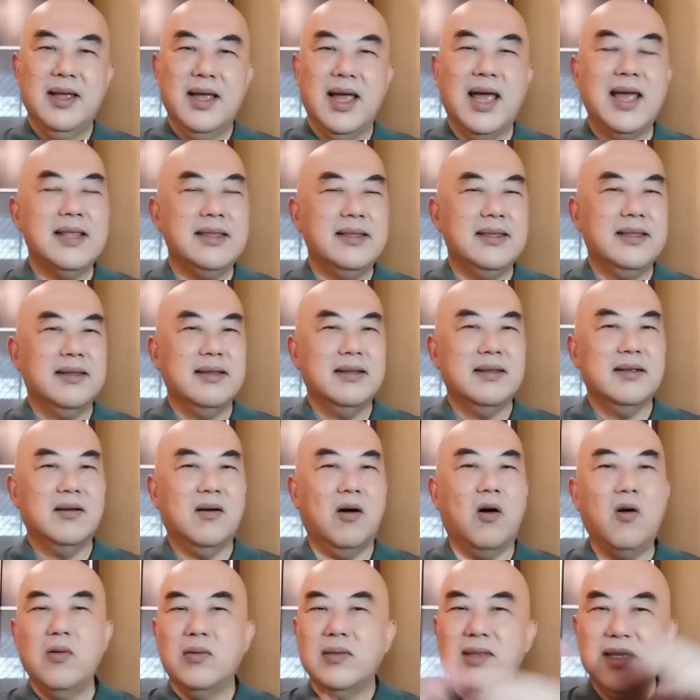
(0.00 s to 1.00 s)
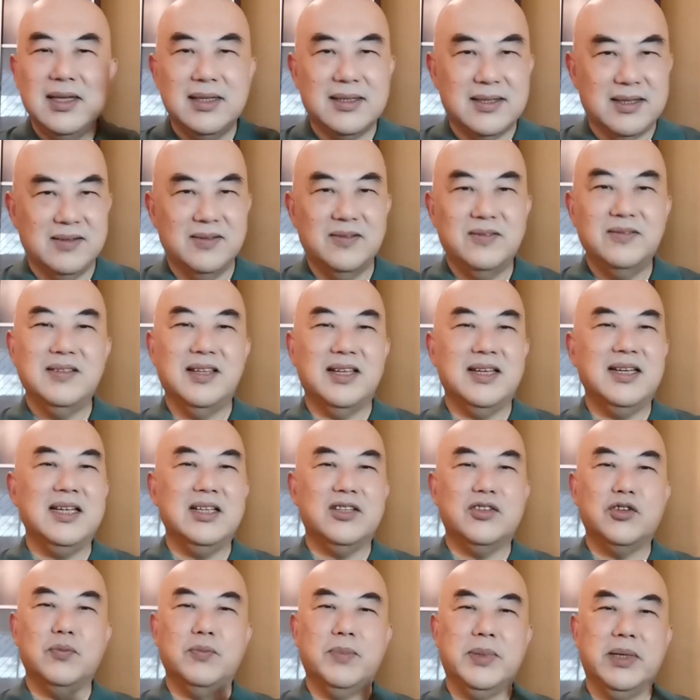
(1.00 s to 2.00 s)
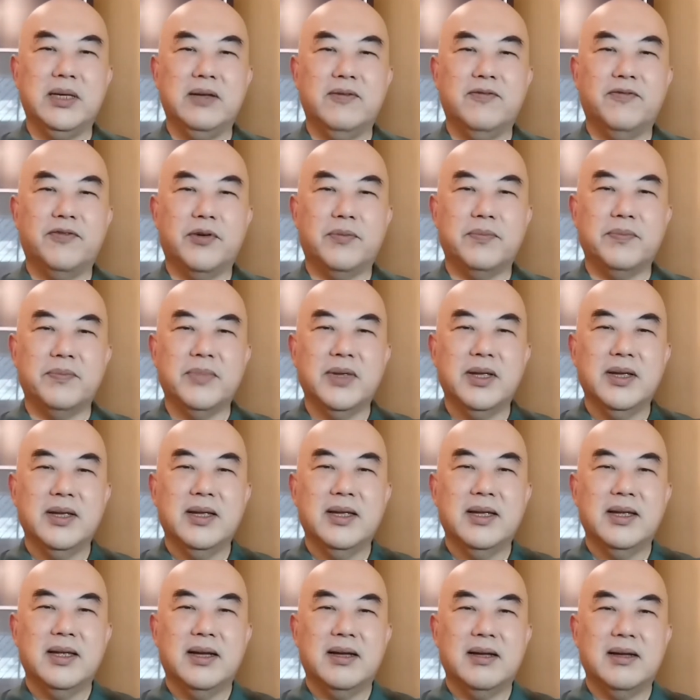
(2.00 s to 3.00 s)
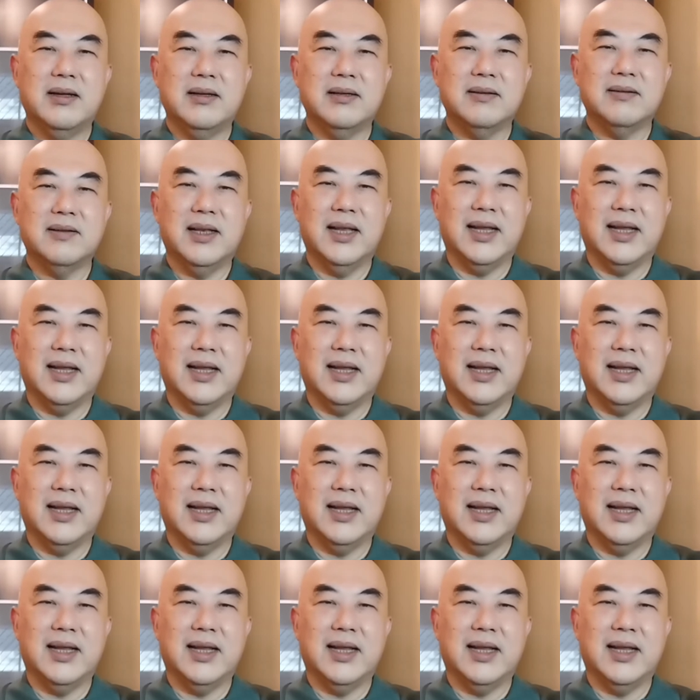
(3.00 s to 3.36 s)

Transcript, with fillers: And all these, you know, they need to be from uh,